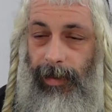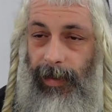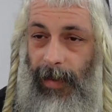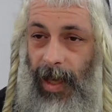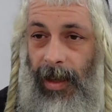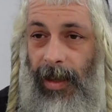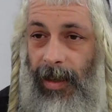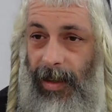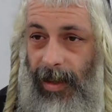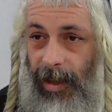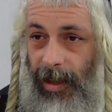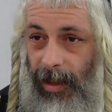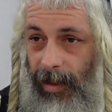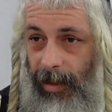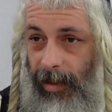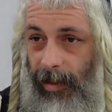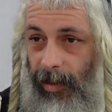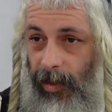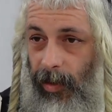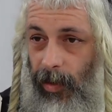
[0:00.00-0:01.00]
And indeed,
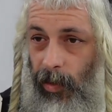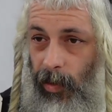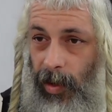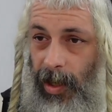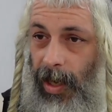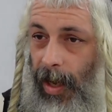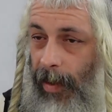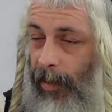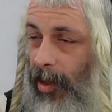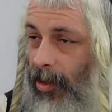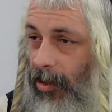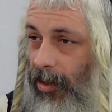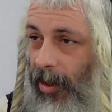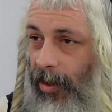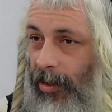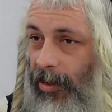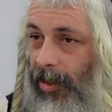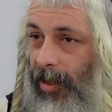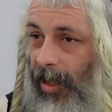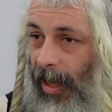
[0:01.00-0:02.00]
we name our
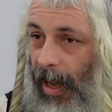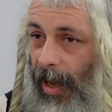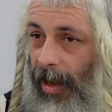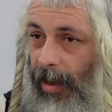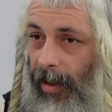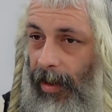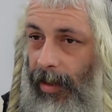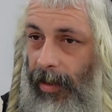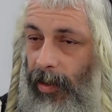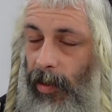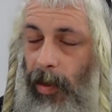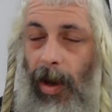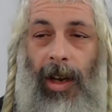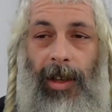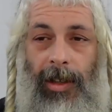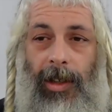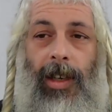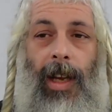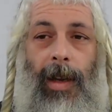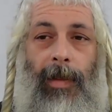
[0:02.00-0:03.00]
daughters Chaya. We
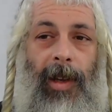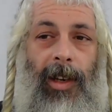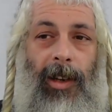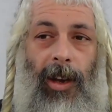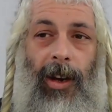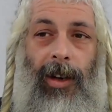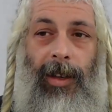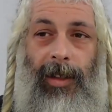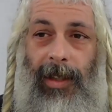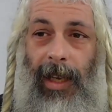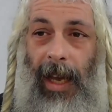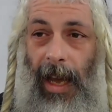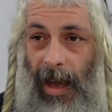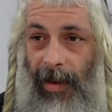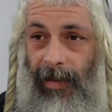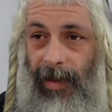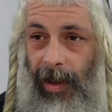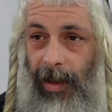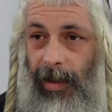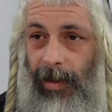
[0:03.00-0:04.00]
also name our daughters
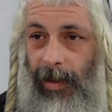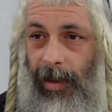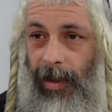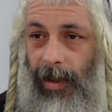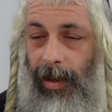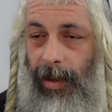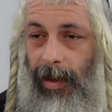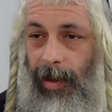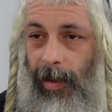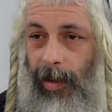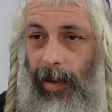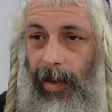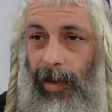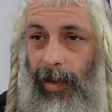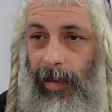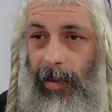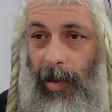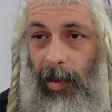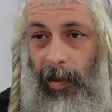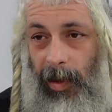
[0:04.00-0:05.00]
Chava,
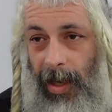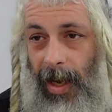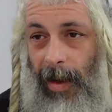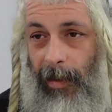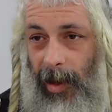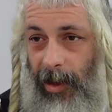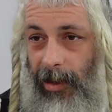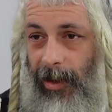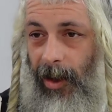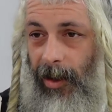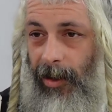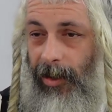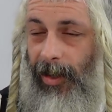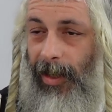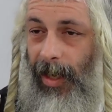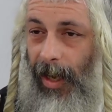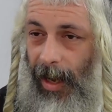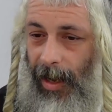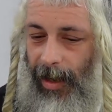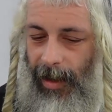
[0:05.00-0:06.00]
but we name our daughters
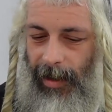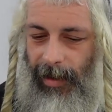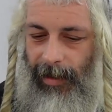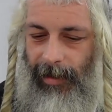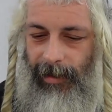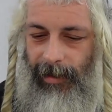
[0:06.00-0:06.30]
Chaya.